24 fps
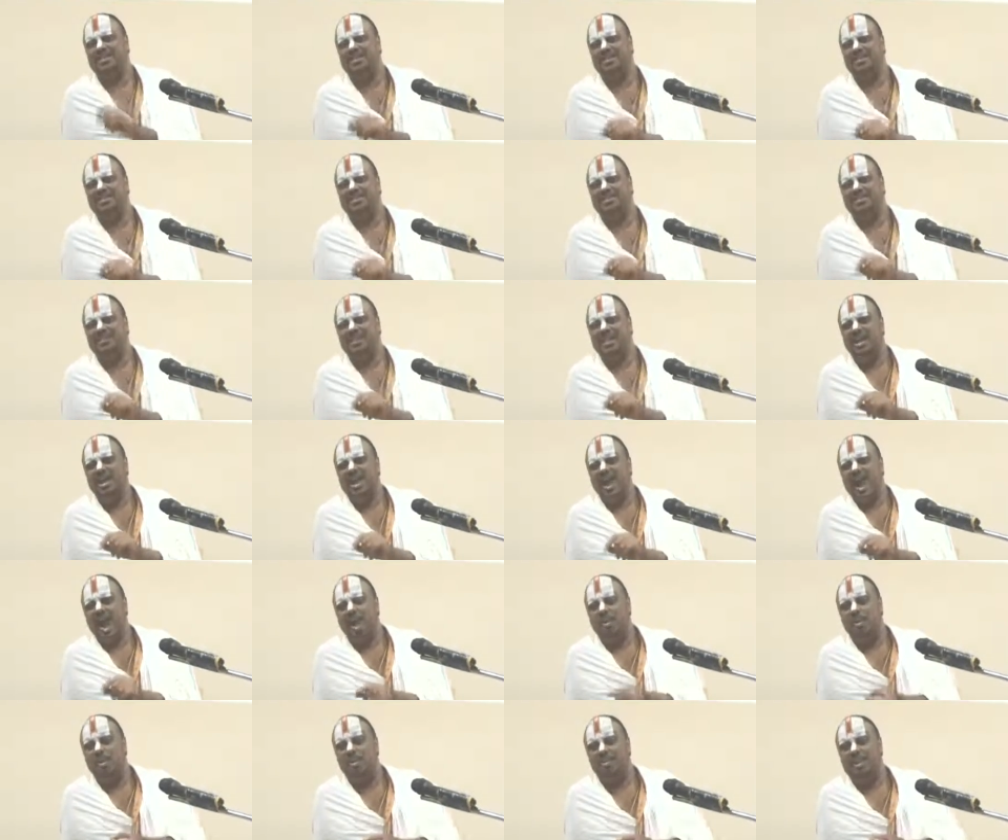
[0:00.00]
particles,
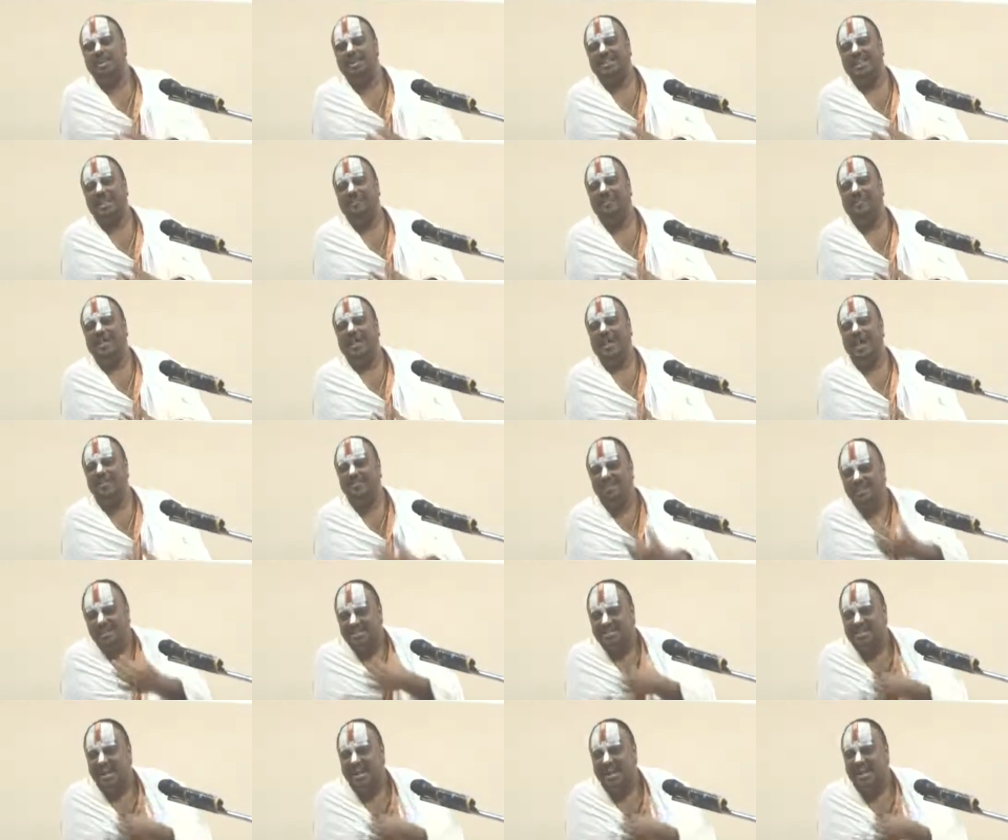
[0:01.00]
however they
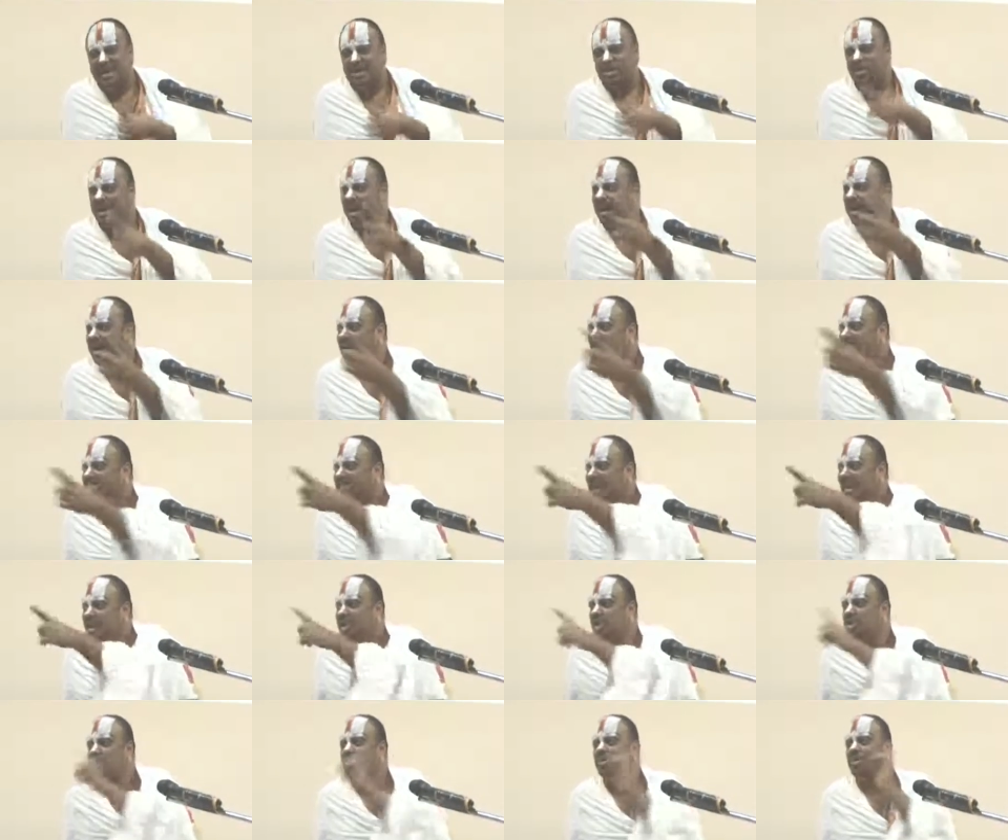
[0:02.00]
behave inside, you can
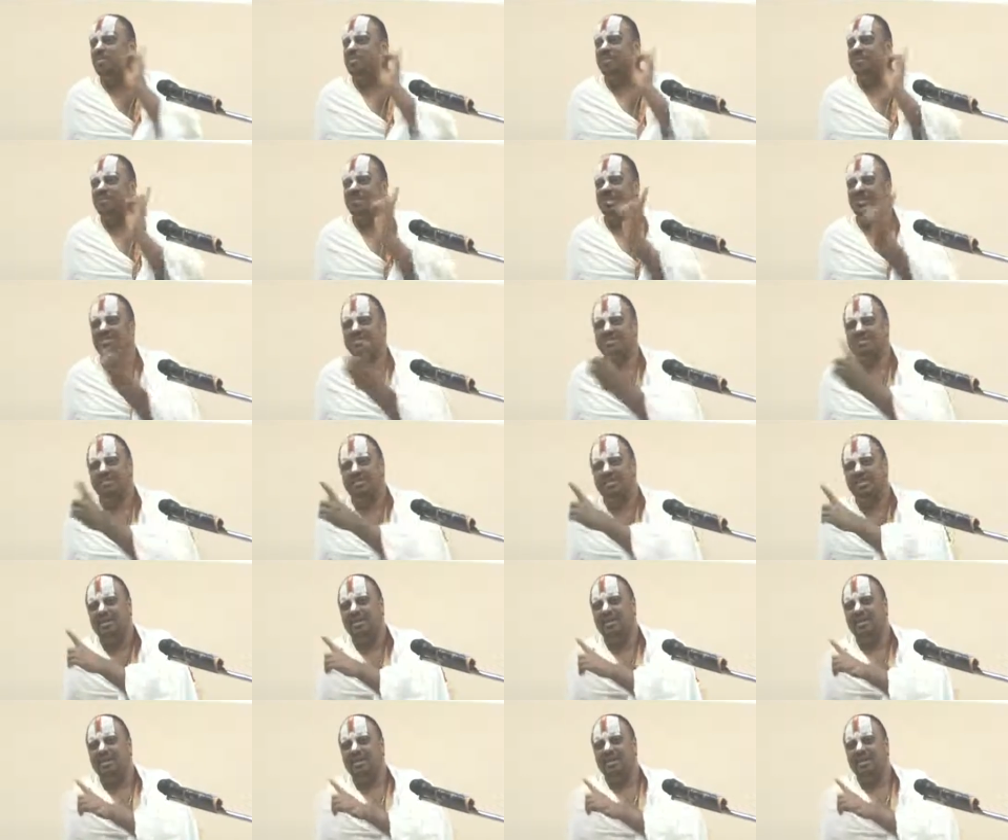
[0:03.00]
understand innumerable things.